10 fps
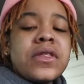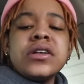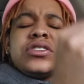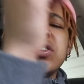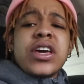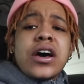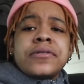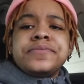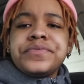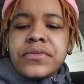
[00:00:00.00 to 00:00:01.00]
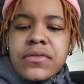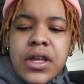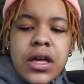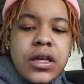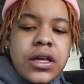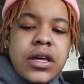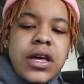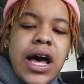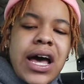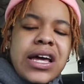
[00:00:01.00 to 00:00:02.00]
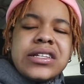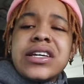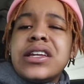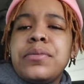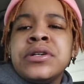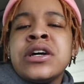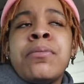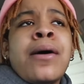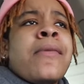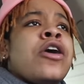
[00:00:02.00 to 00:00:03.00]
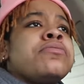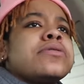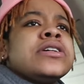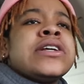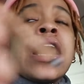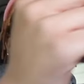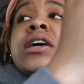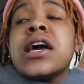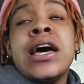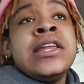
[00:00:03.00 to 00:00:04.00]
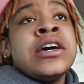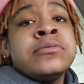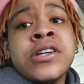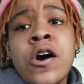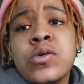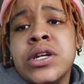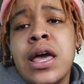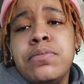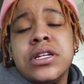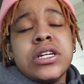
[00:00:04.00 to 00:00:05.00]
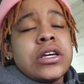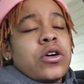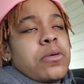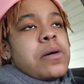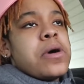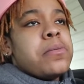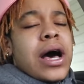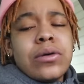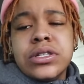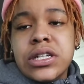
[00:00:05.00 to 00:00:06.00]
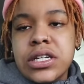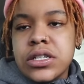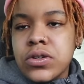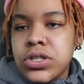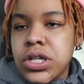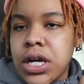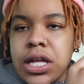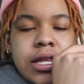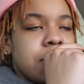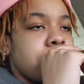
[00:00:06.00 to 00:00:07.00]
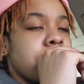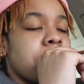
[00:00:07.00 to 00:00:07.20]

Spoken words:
So, yeah, I had to take that bitch out of my mouth because I couldn't goddamn talk with that bitch in on my mama. I was in this hole struggling.